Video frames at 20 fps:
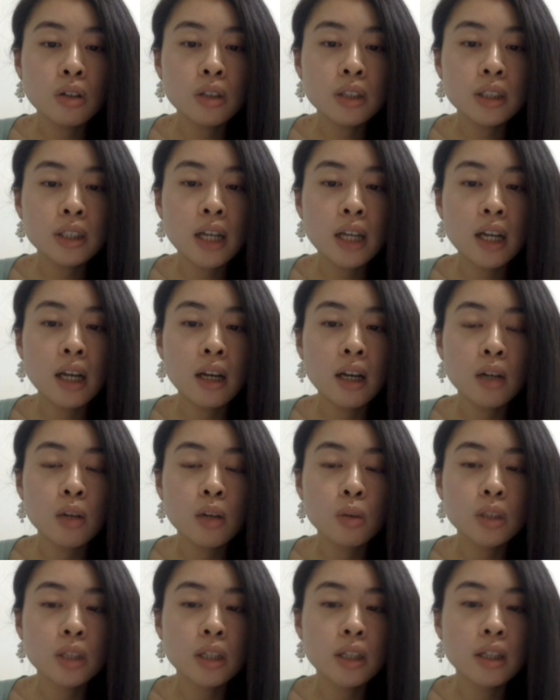They're going to say,
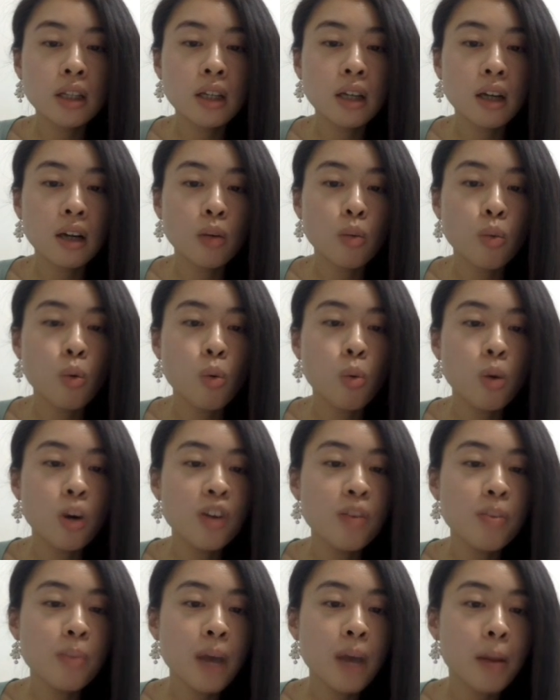Cynthia, well,
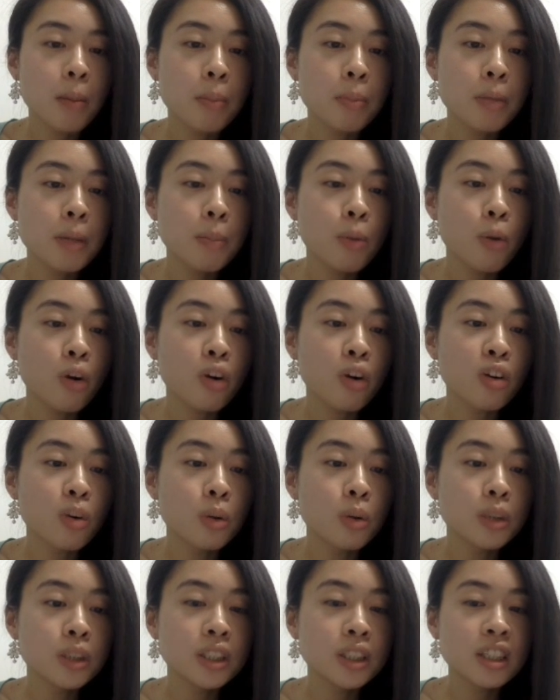what about people are
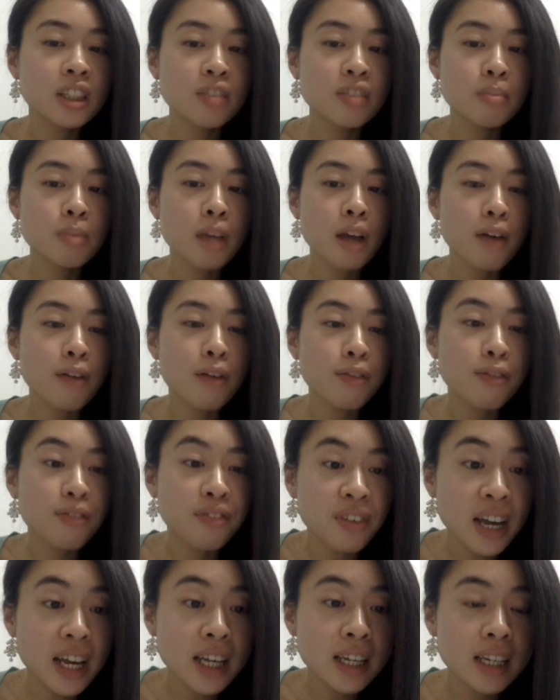going to give me a
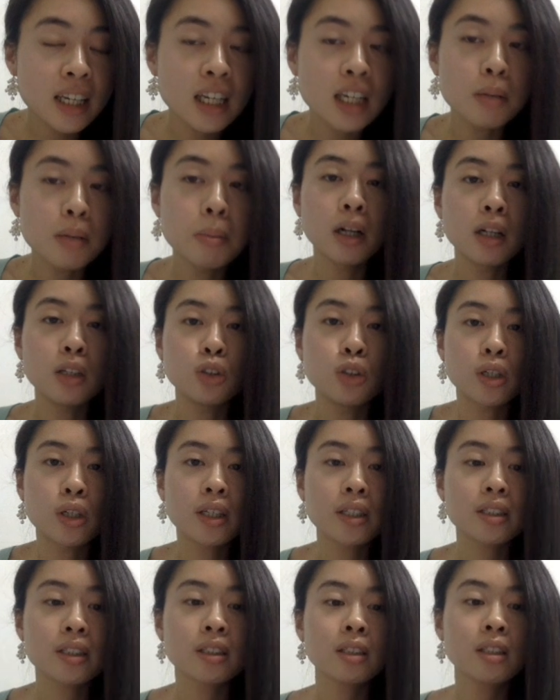fake email
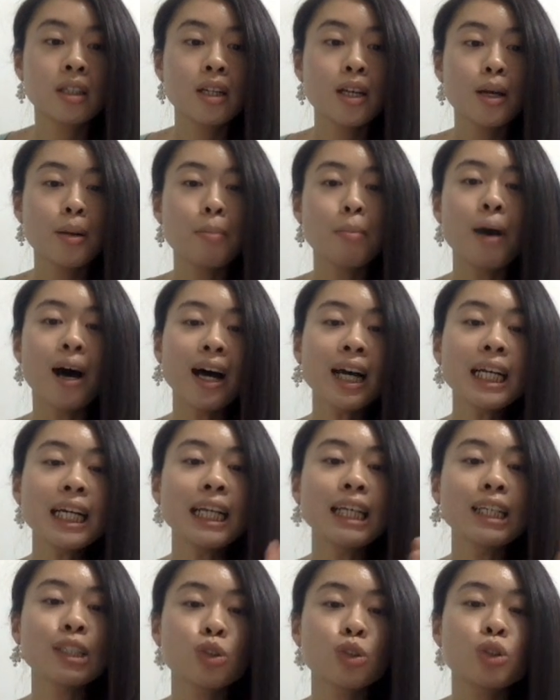address?
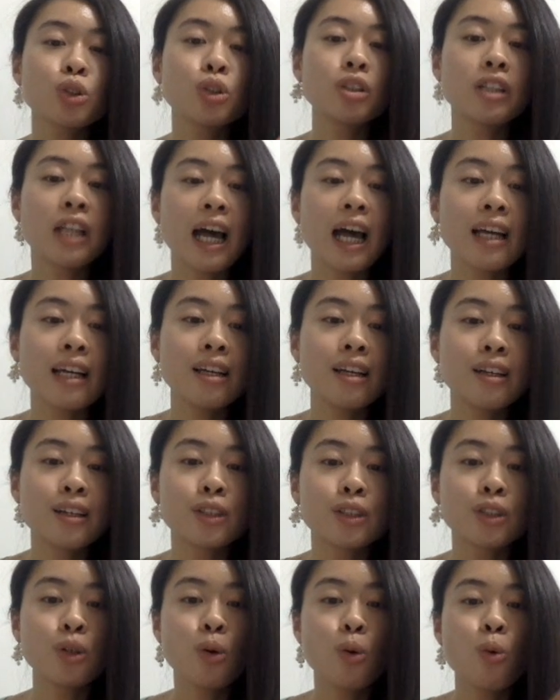My answer to that
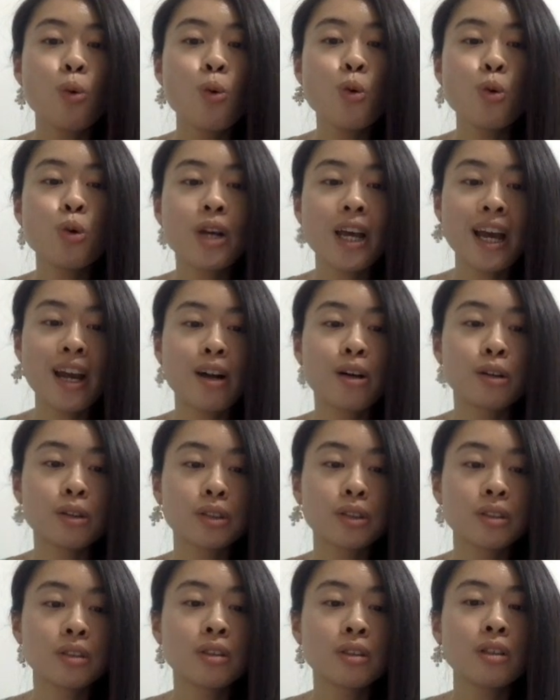is, who
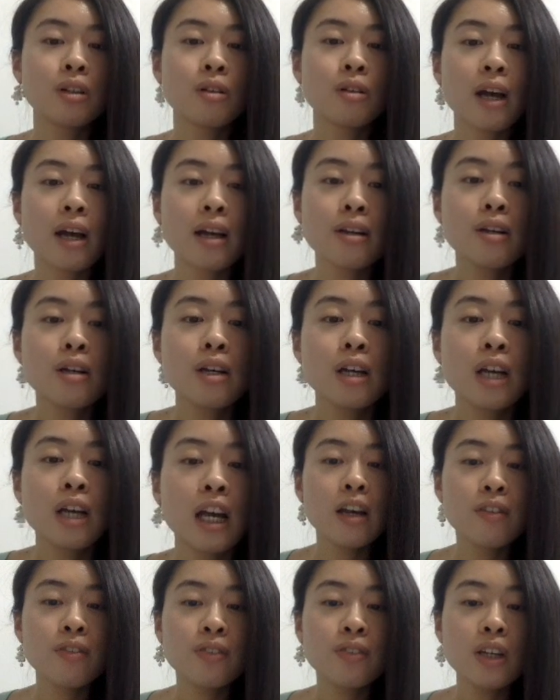cares? Okay.
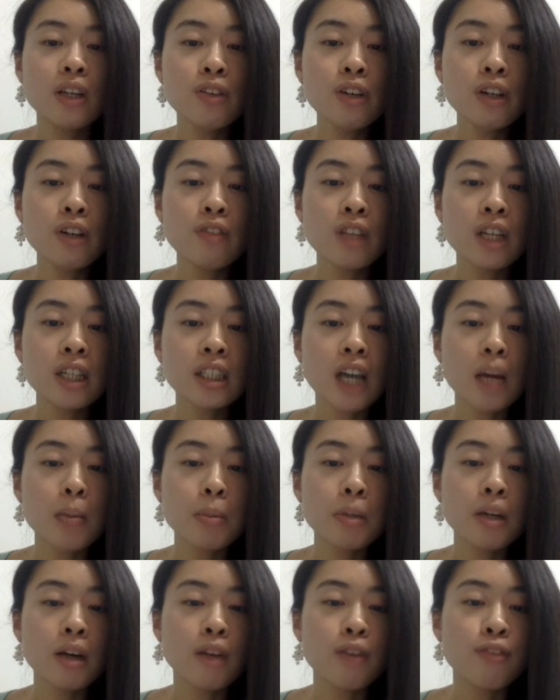Even if they
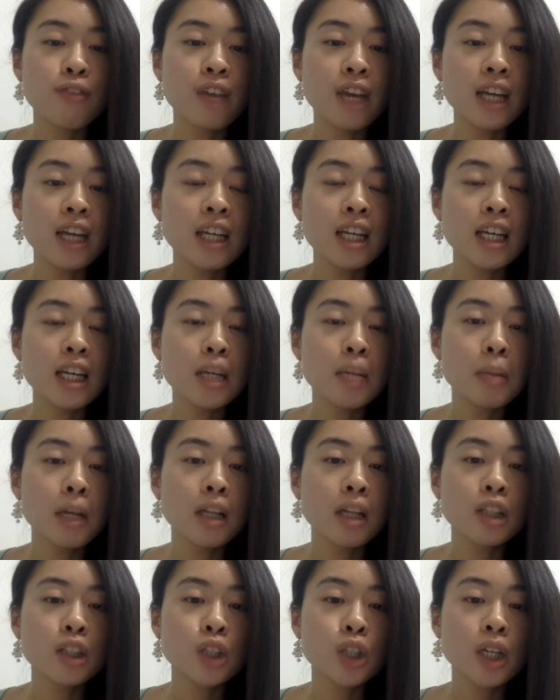type in a fake
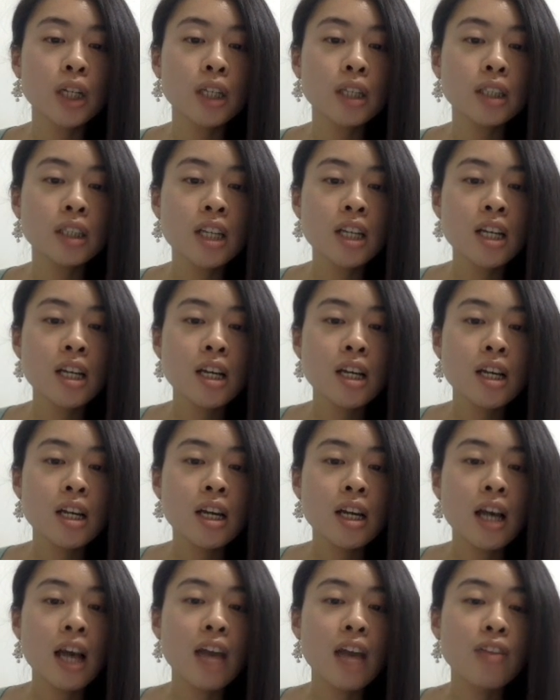email address
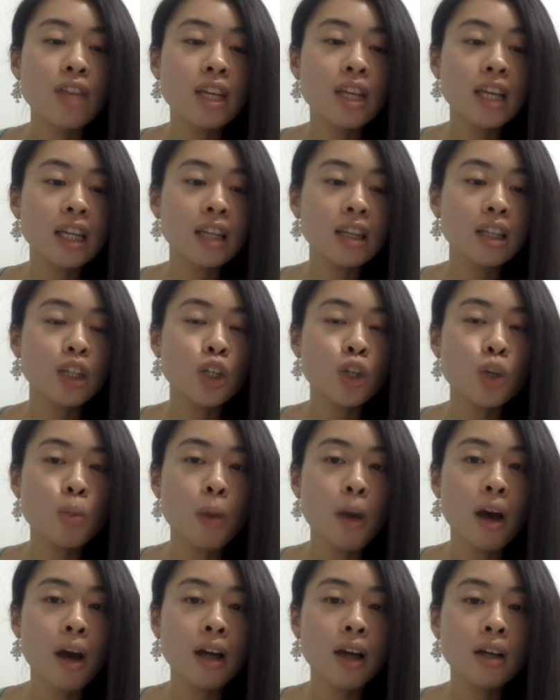and they get the
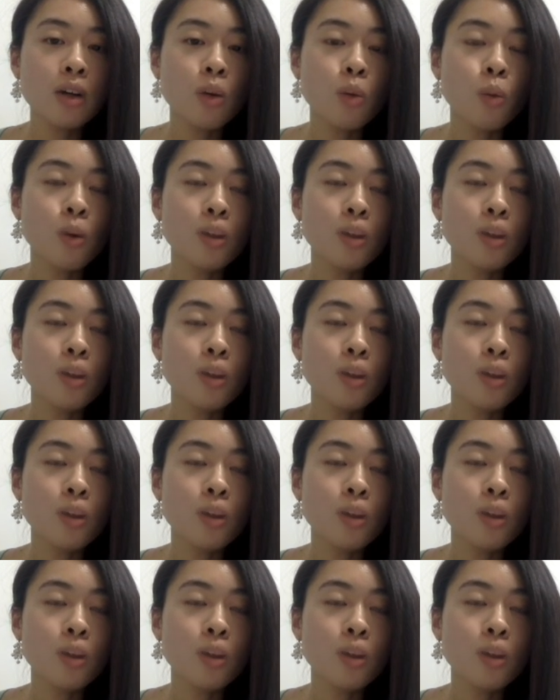coupon,